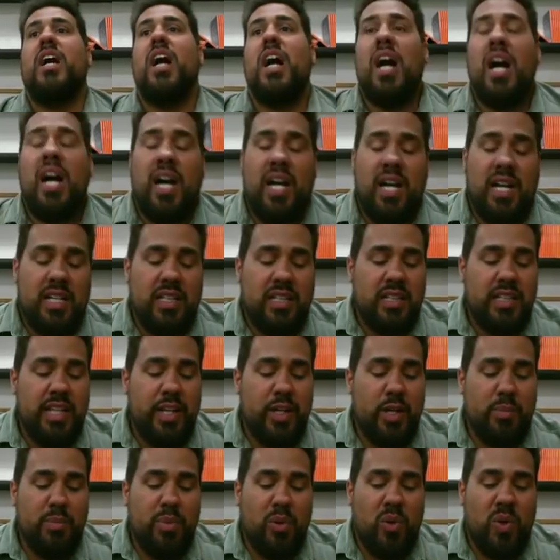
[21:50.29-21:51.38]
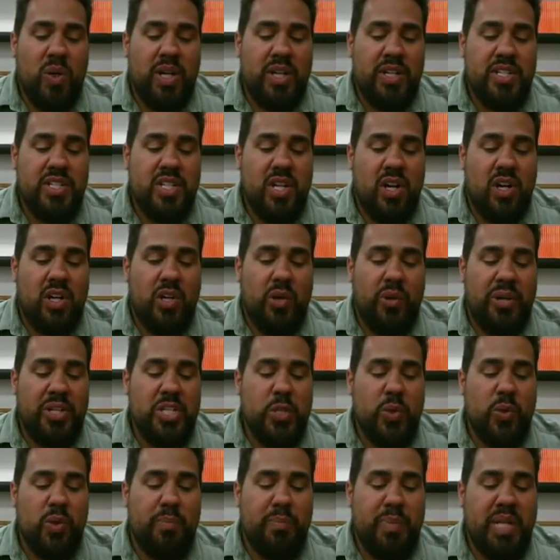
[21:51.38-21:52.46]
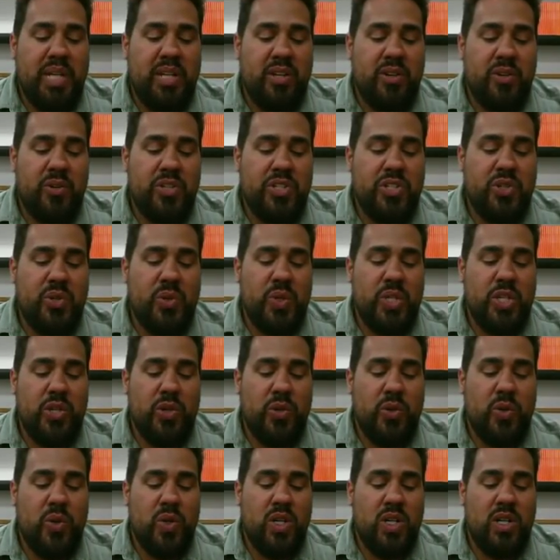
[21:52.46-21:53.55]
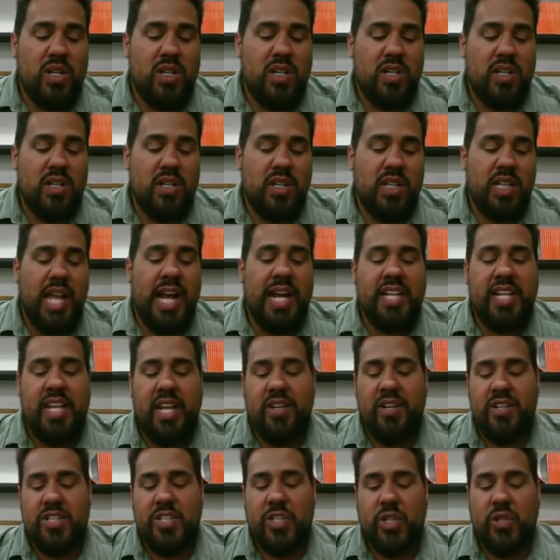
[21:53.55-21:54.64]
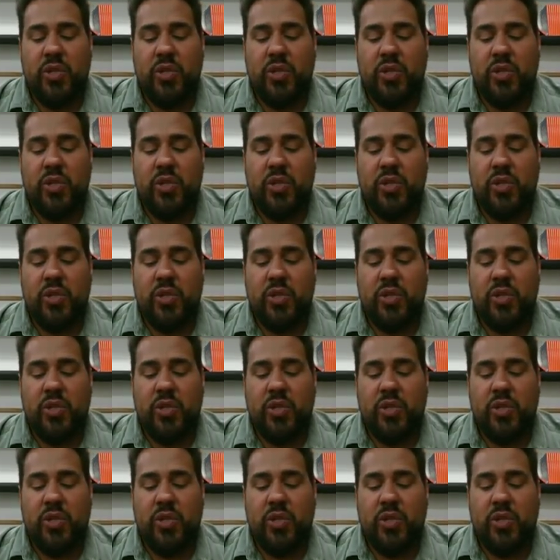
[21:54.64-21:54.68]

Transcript: Leaderboards are going to appeal to your gladiators.